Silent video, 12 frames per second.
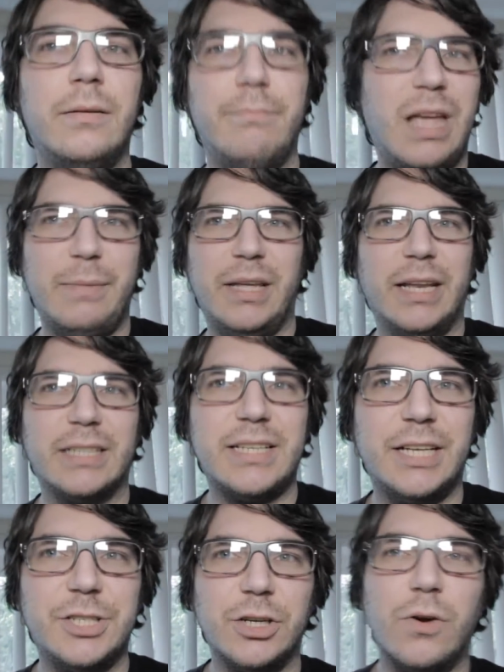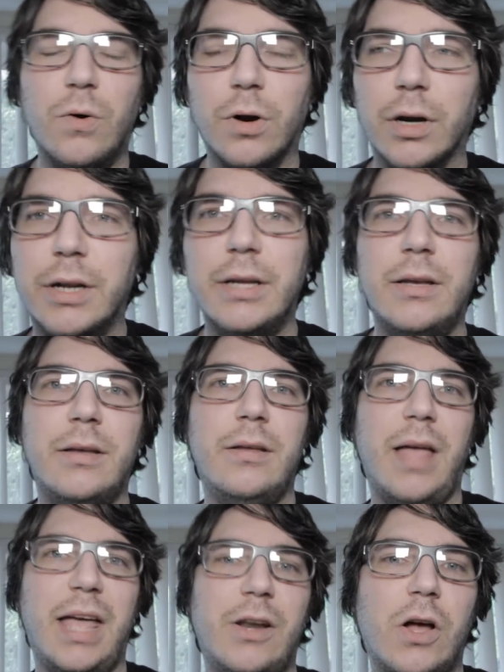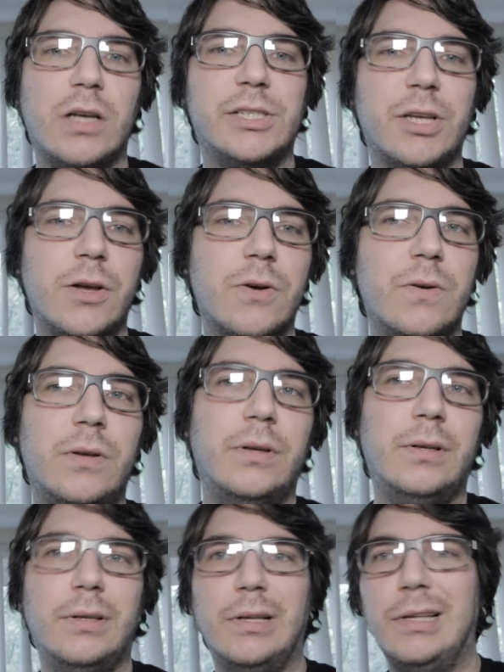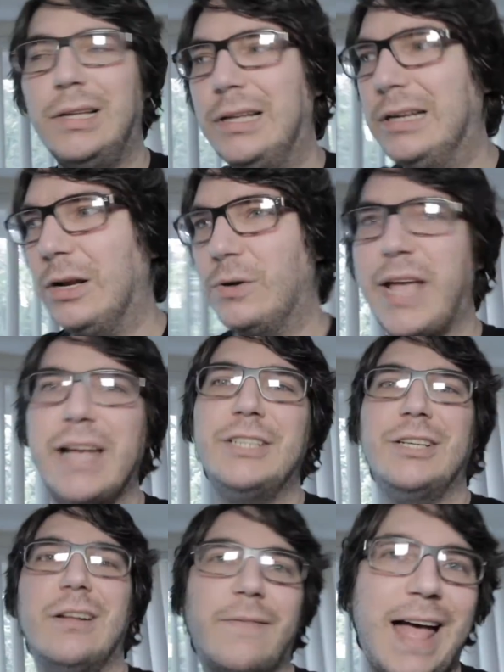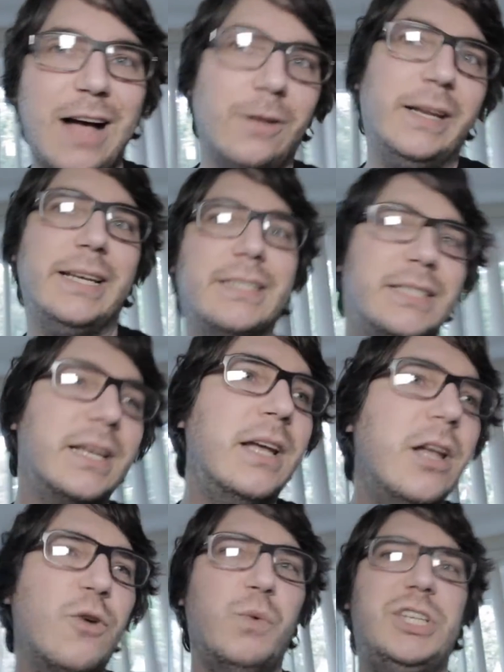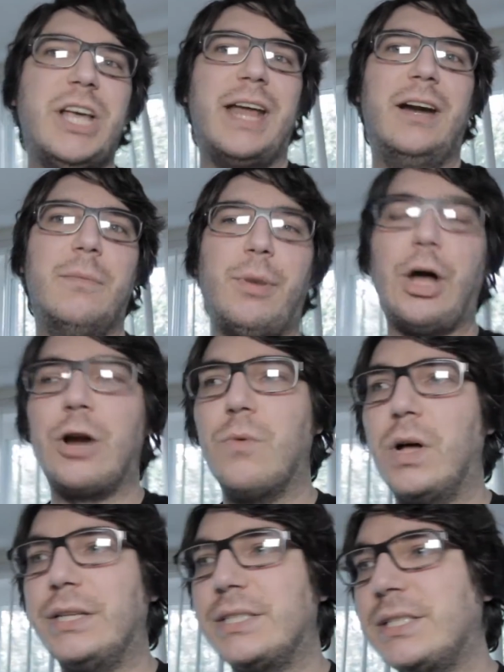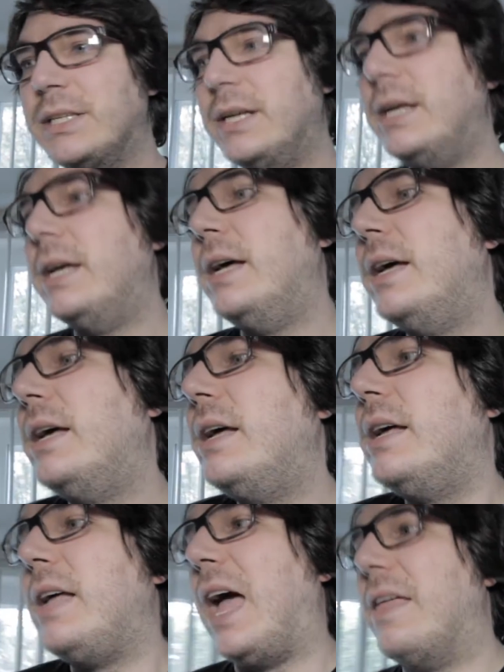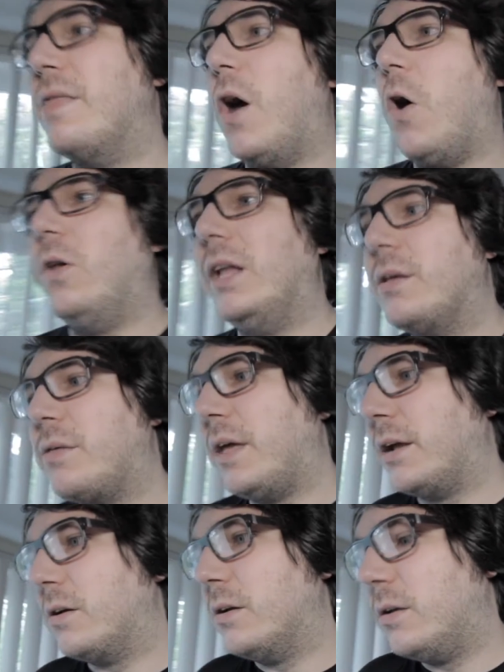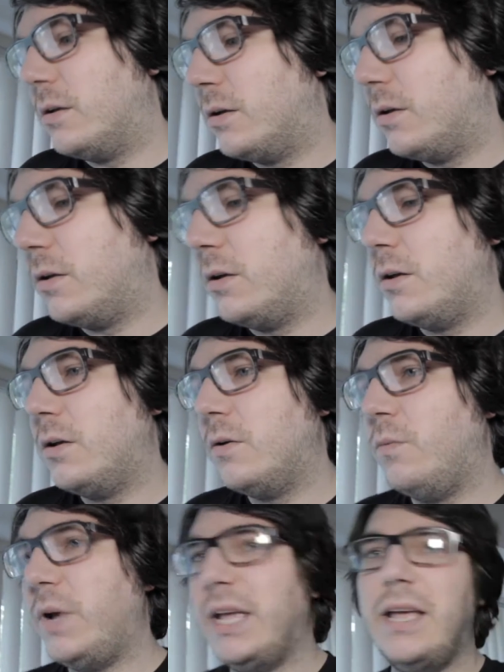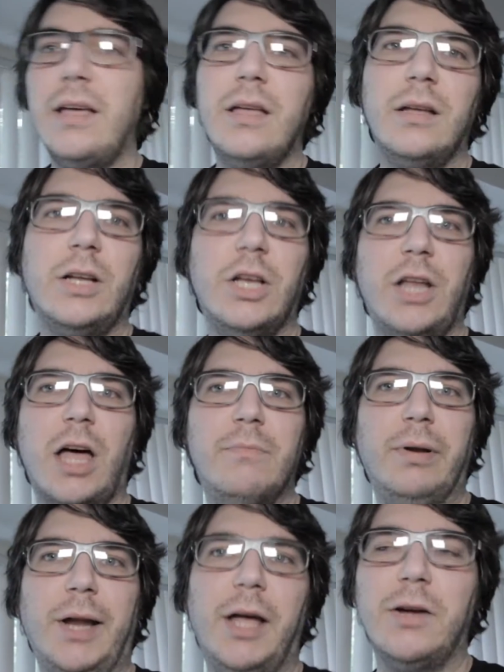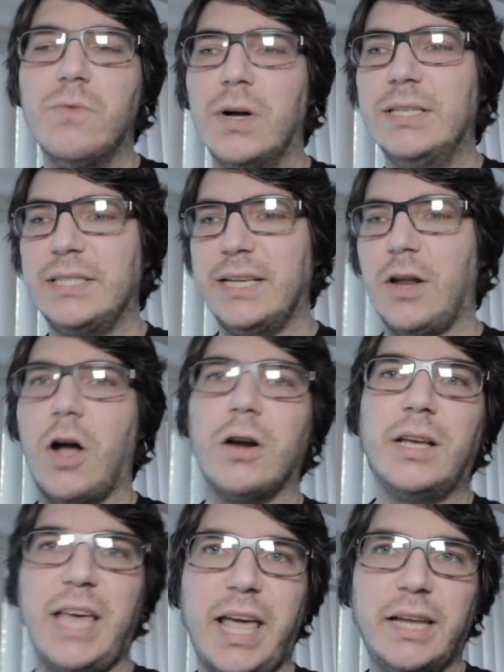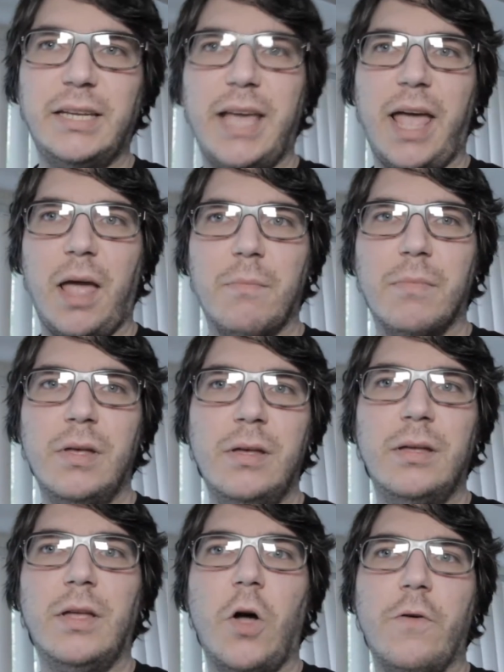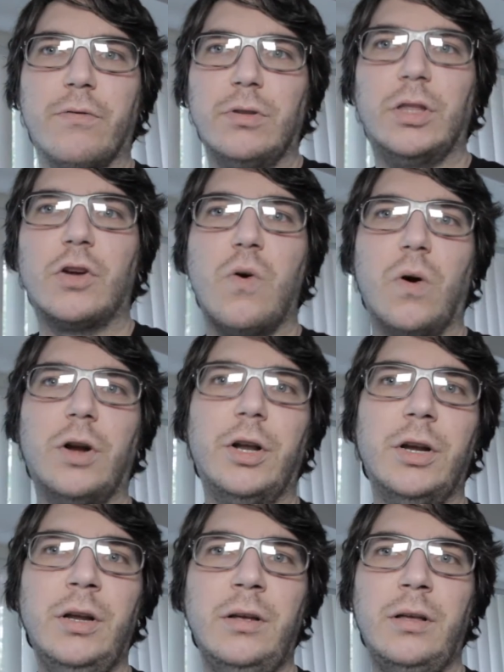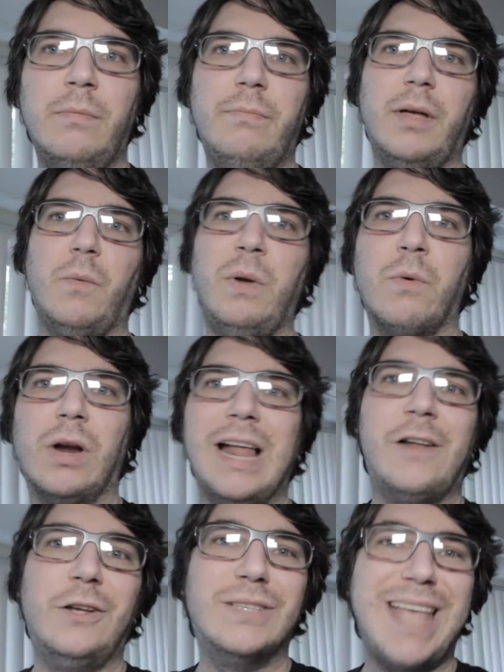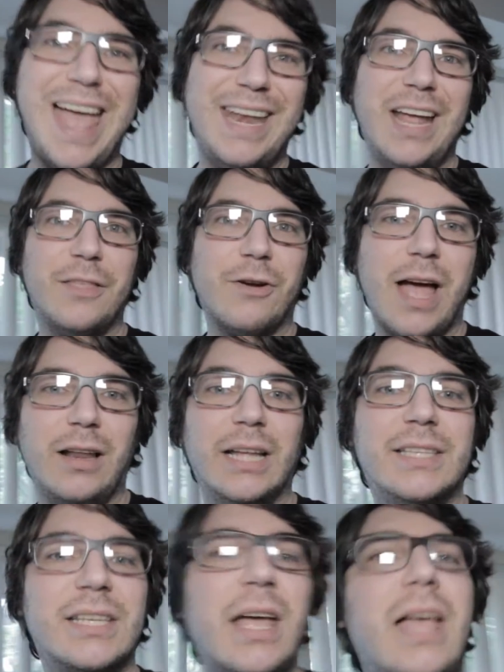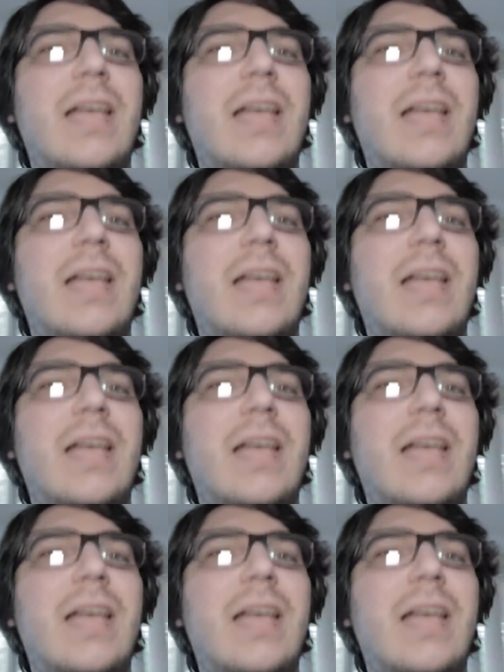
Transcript: maybe an extension cord, and also location of outlets. We shot at a bar once, and the only thing we could unplug was an arcade game over in the corner, but we weren't allowed to use any other outlets.